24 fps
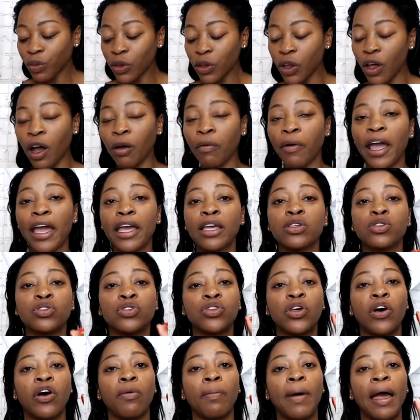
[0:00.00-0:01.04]
All right,
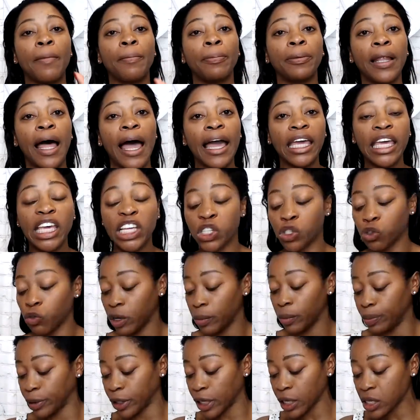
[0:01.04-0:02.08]
so my Black History
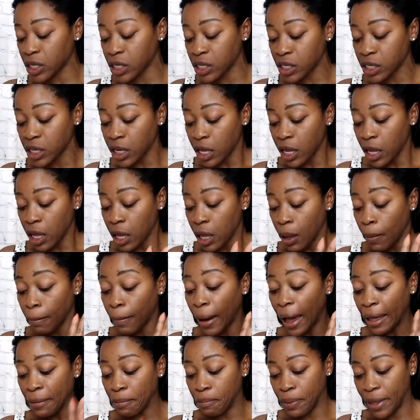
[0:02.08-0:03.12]
books,
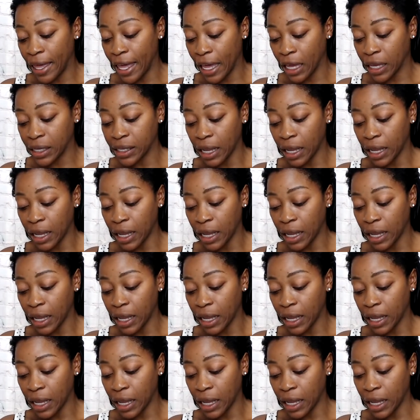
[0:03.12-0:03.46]
my picks.